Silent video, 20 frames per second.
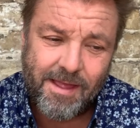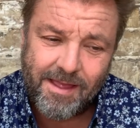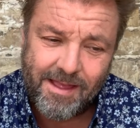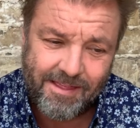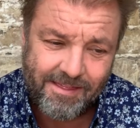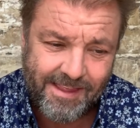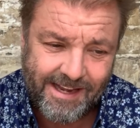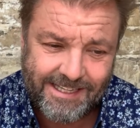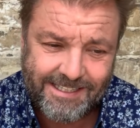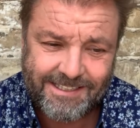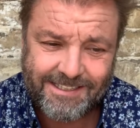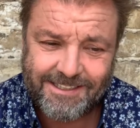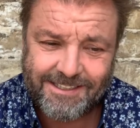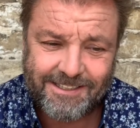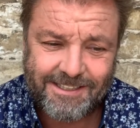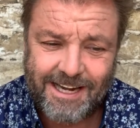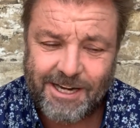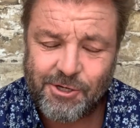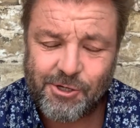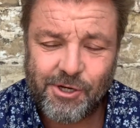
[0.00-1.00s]
this
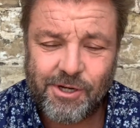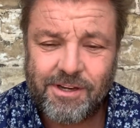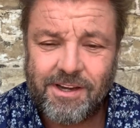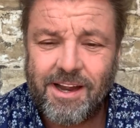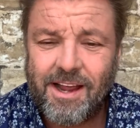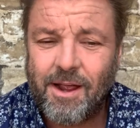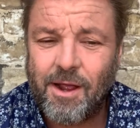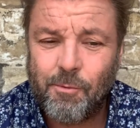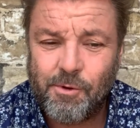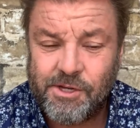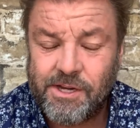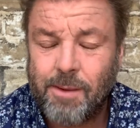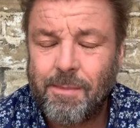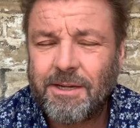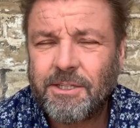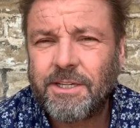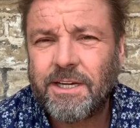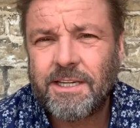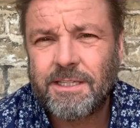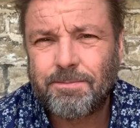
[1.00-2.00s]
session, which I'm
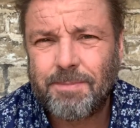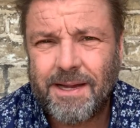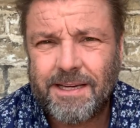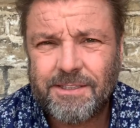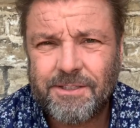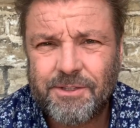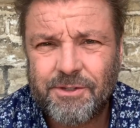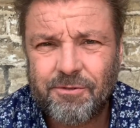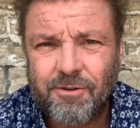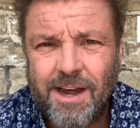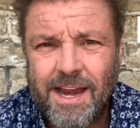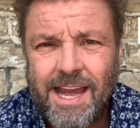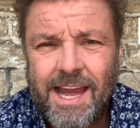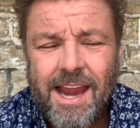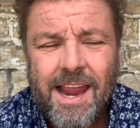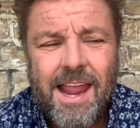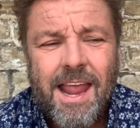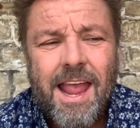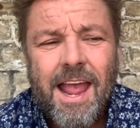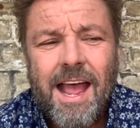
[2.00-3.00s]
actually going to split into three,
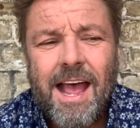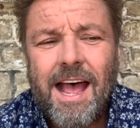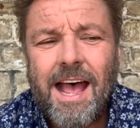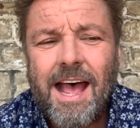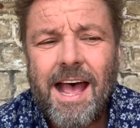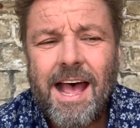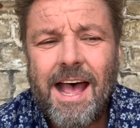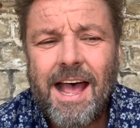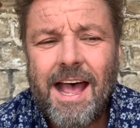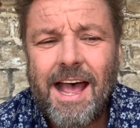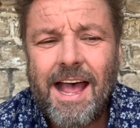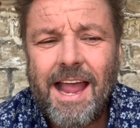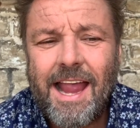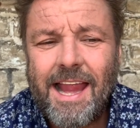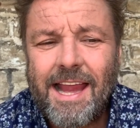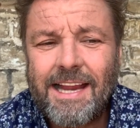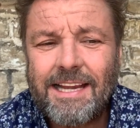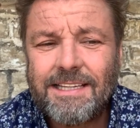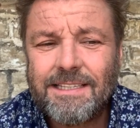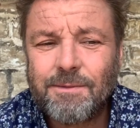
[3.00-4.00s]

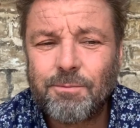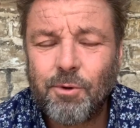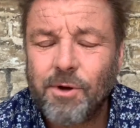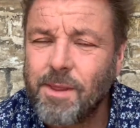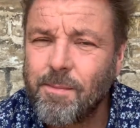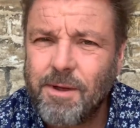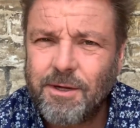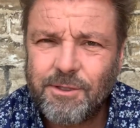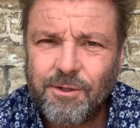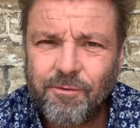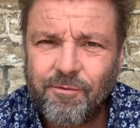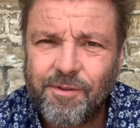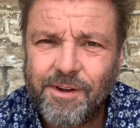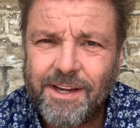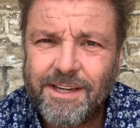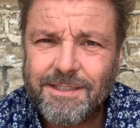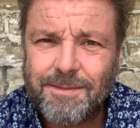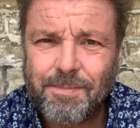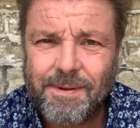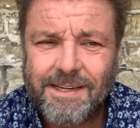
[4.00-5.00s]
is one of the most
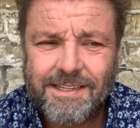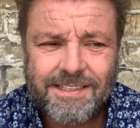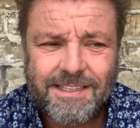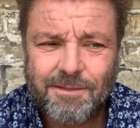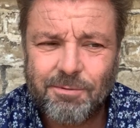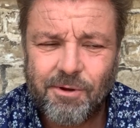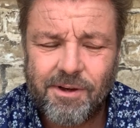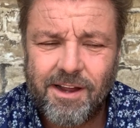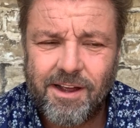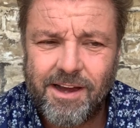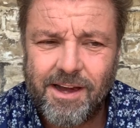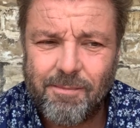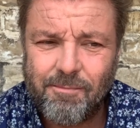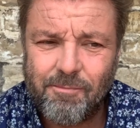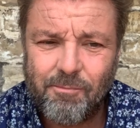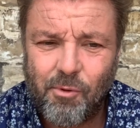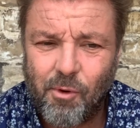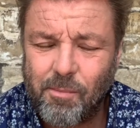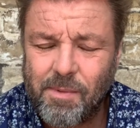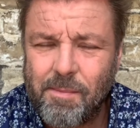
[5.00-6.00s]
obvious because it's one
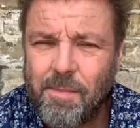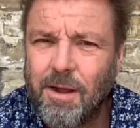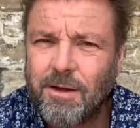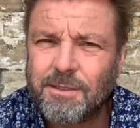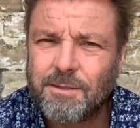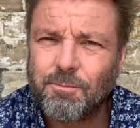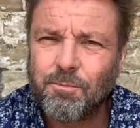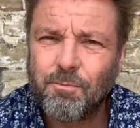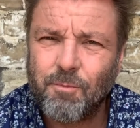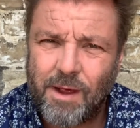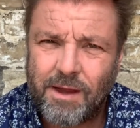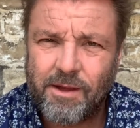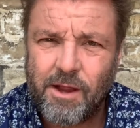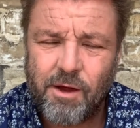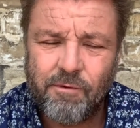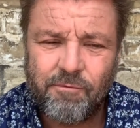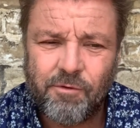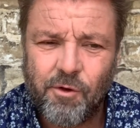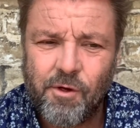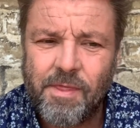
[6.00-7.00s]
I'm probably most well
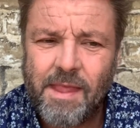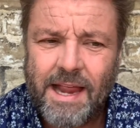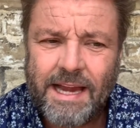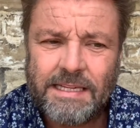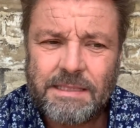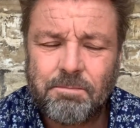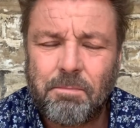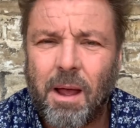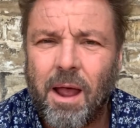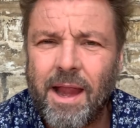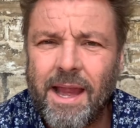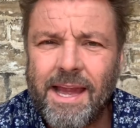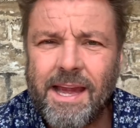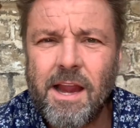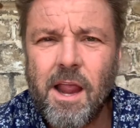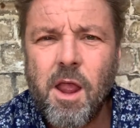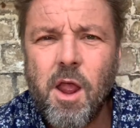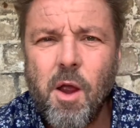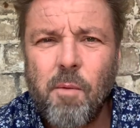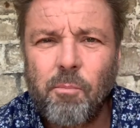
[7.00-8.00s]
known for, and that is
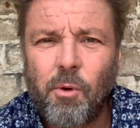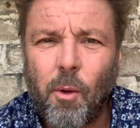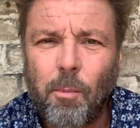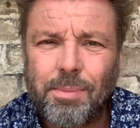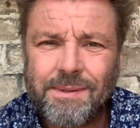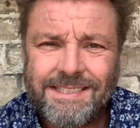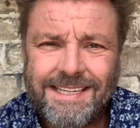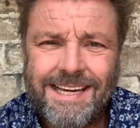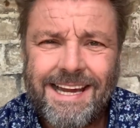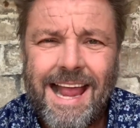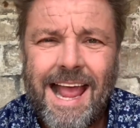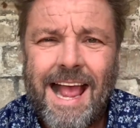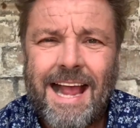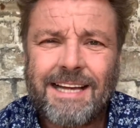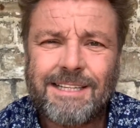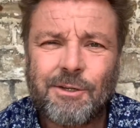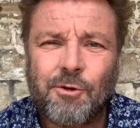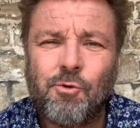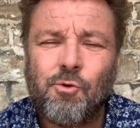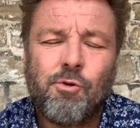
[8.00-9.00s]
buying property
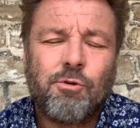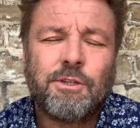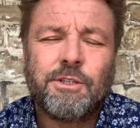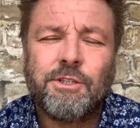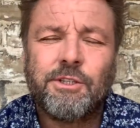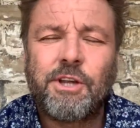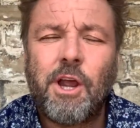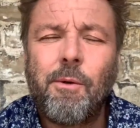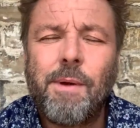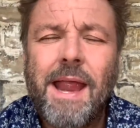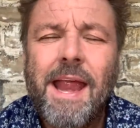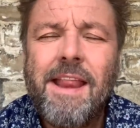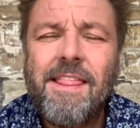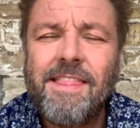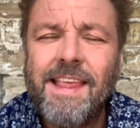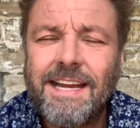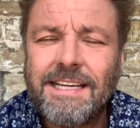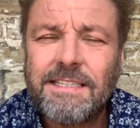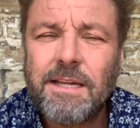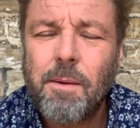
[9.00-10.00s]
at auction. So in
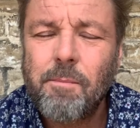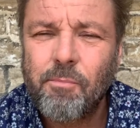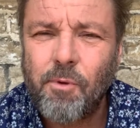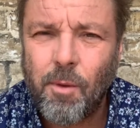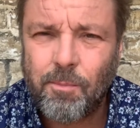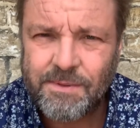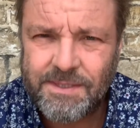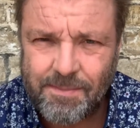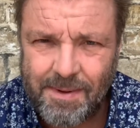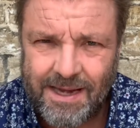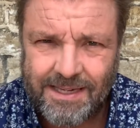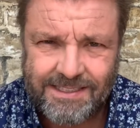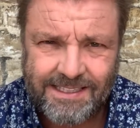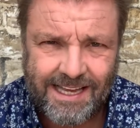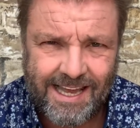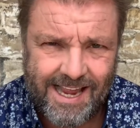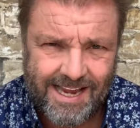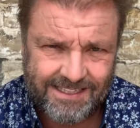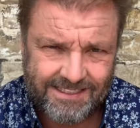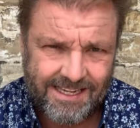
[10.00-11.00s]
this property
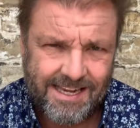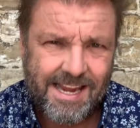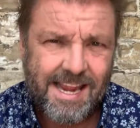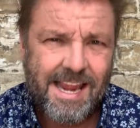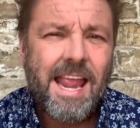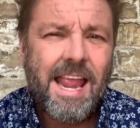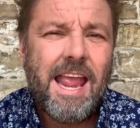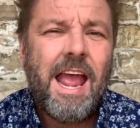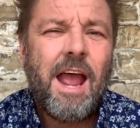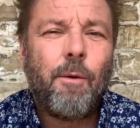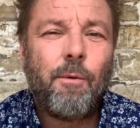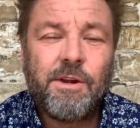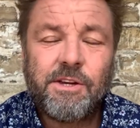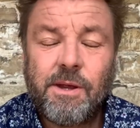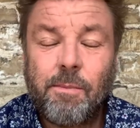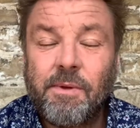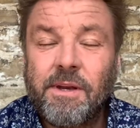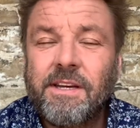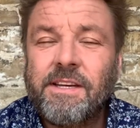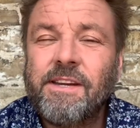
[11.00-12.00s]
masterclass, which
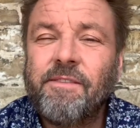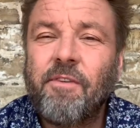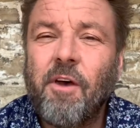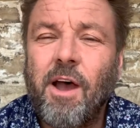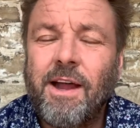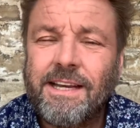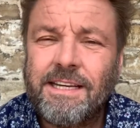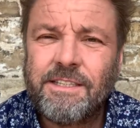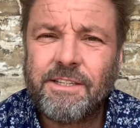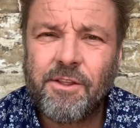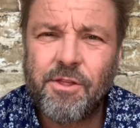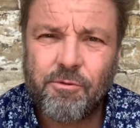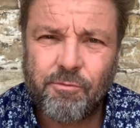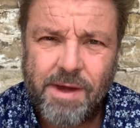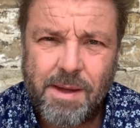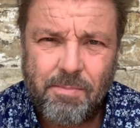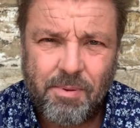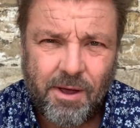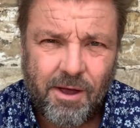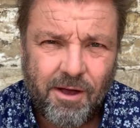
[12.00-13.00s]
I'm going to divide into
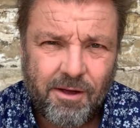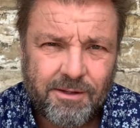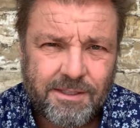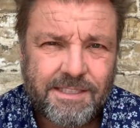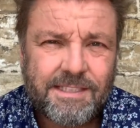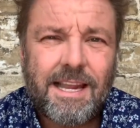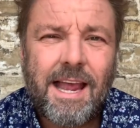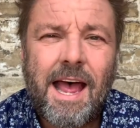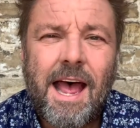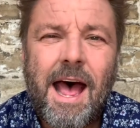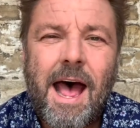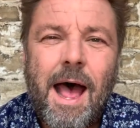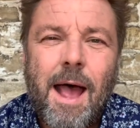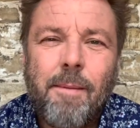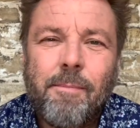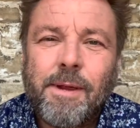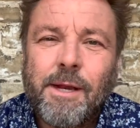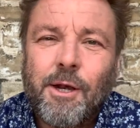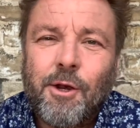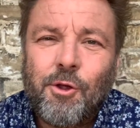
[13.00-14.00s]
three parts,
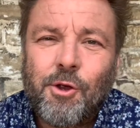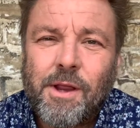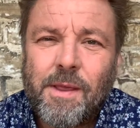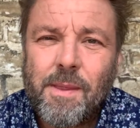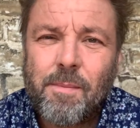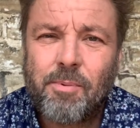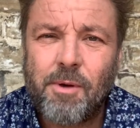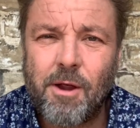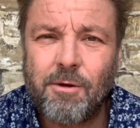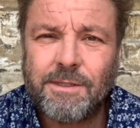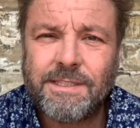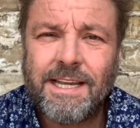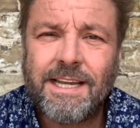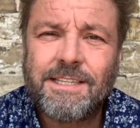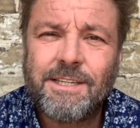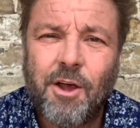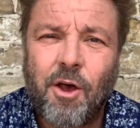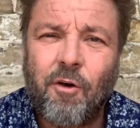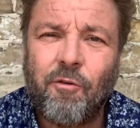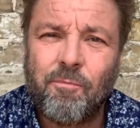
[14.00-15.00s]
I'm going to look at the
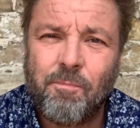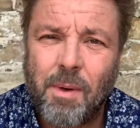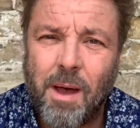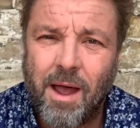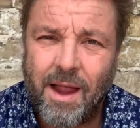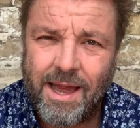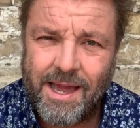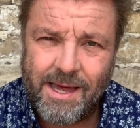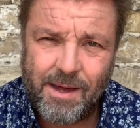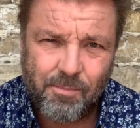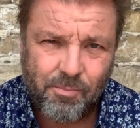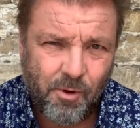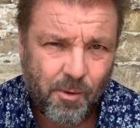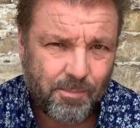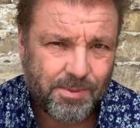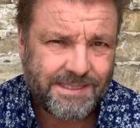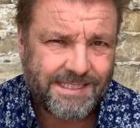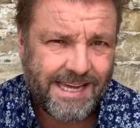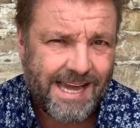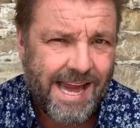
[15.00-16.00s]
process of buying
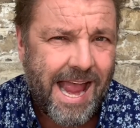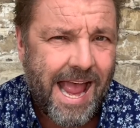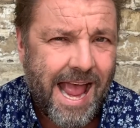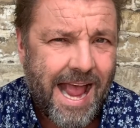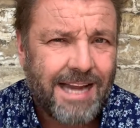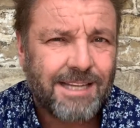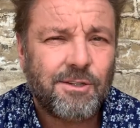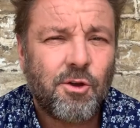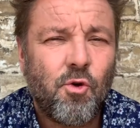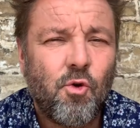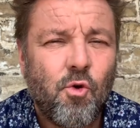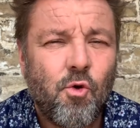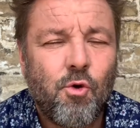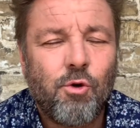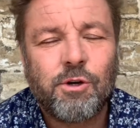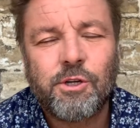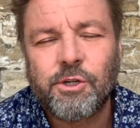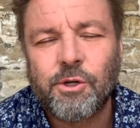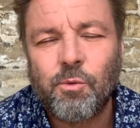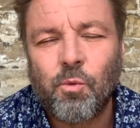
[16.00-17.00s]
property at
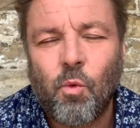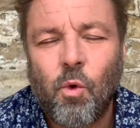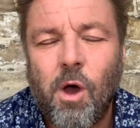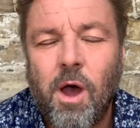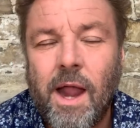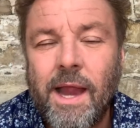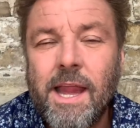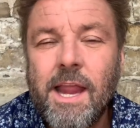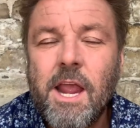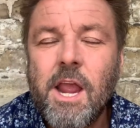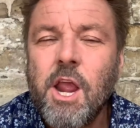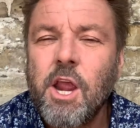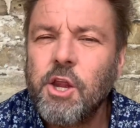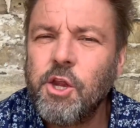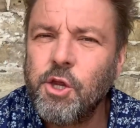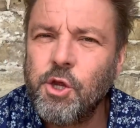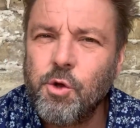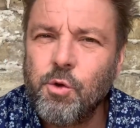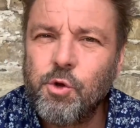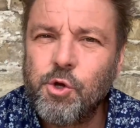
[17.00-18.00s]
auction, why
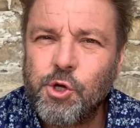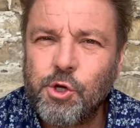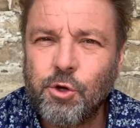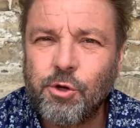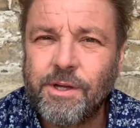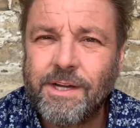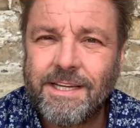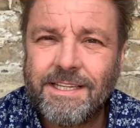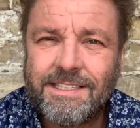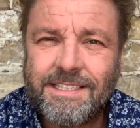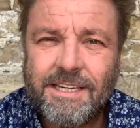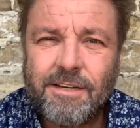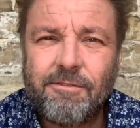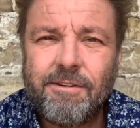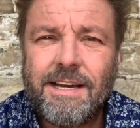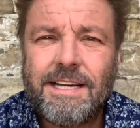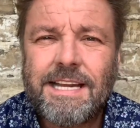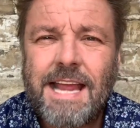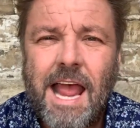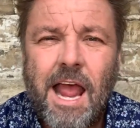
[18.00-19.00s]
you should consider
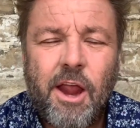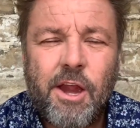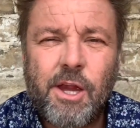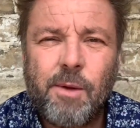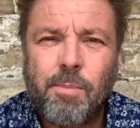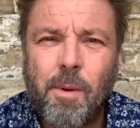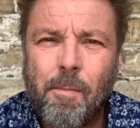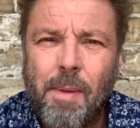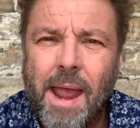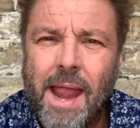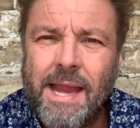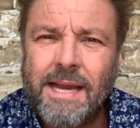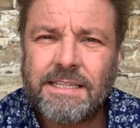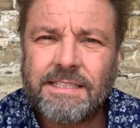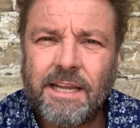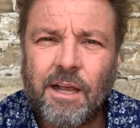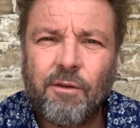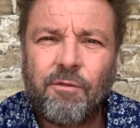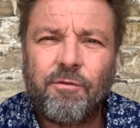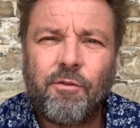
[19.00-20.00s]
it, how you prepare
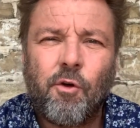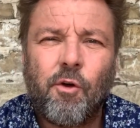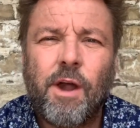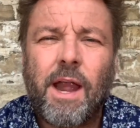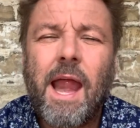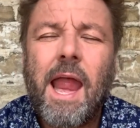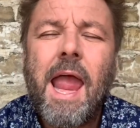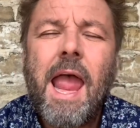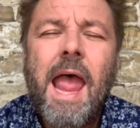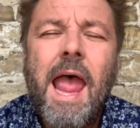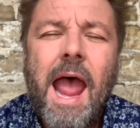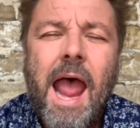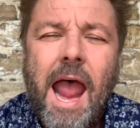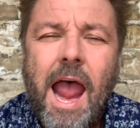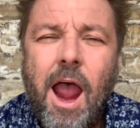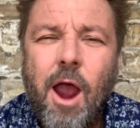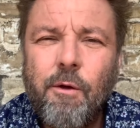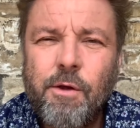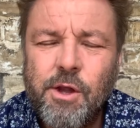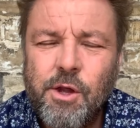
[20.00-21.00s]
yourself for it,
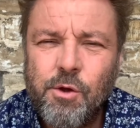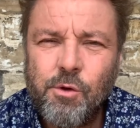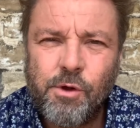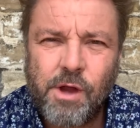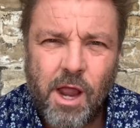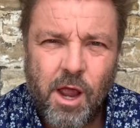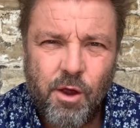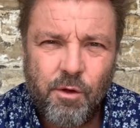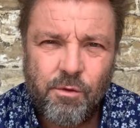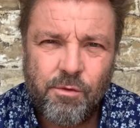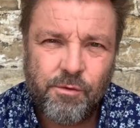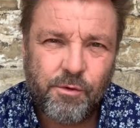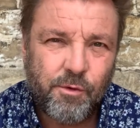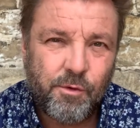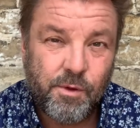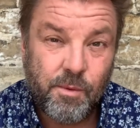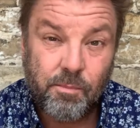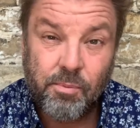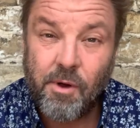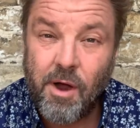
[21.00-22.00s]
how you go
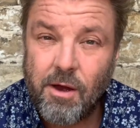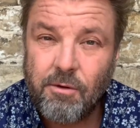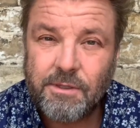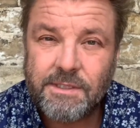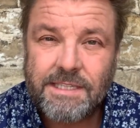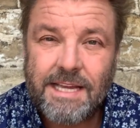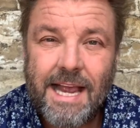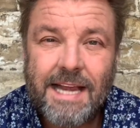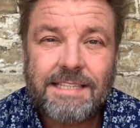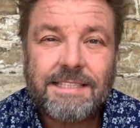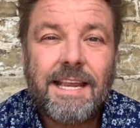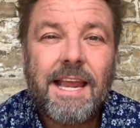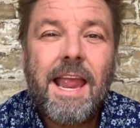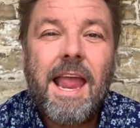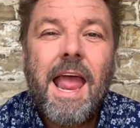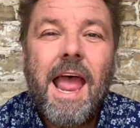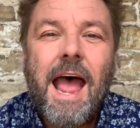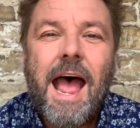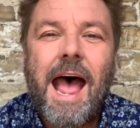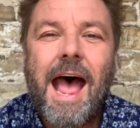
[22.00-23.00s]
through the process,
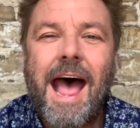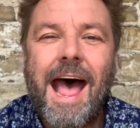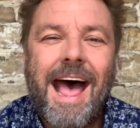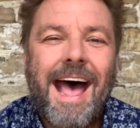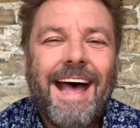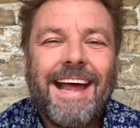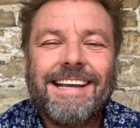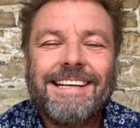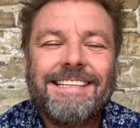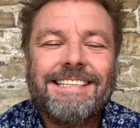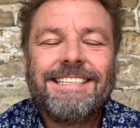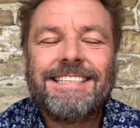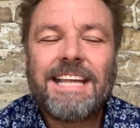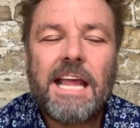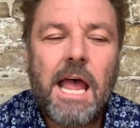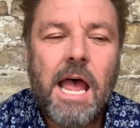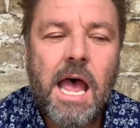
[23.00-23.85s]
and